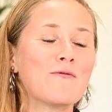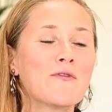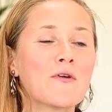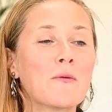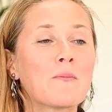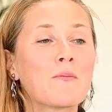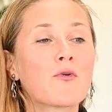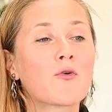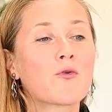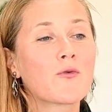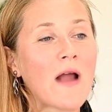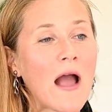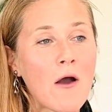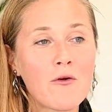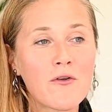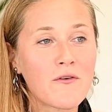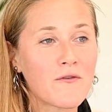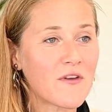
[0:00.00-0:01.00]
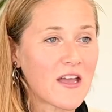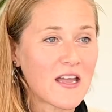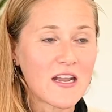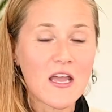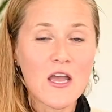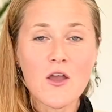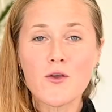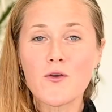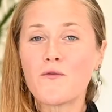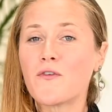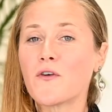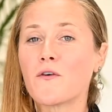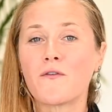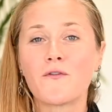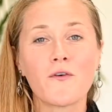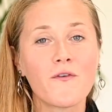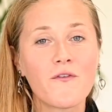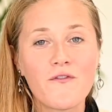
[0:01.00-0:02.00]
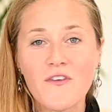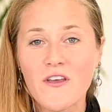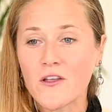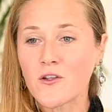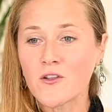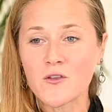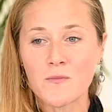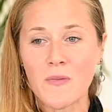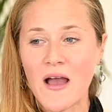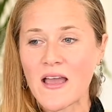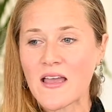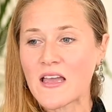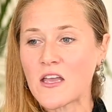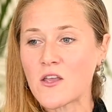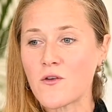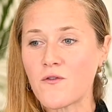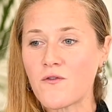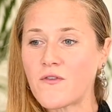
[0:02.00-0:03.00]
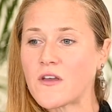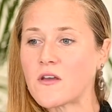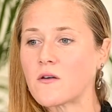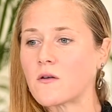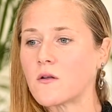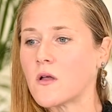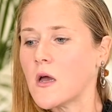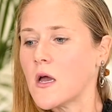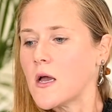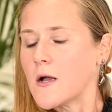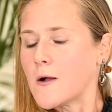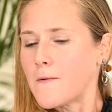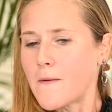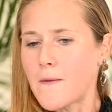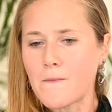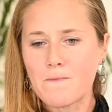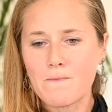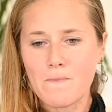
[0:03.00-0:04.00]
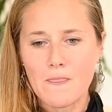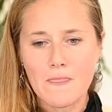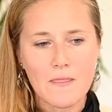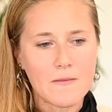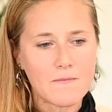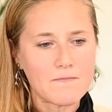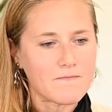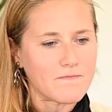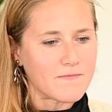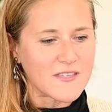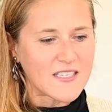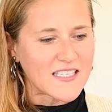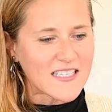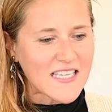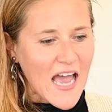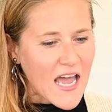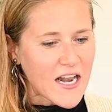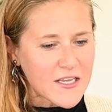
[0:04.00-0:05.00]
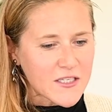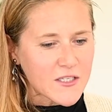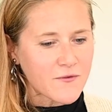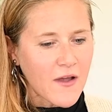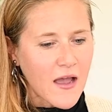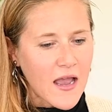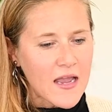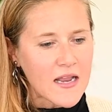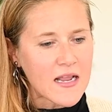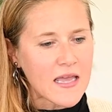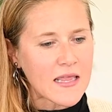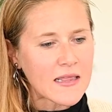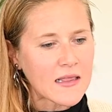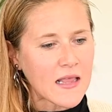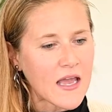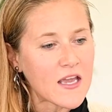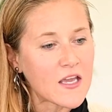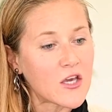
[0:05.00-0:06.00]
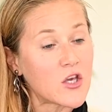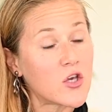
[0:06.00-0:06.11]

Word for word: feel proud of it. You feel fulfilled by it. You feel satisfied and like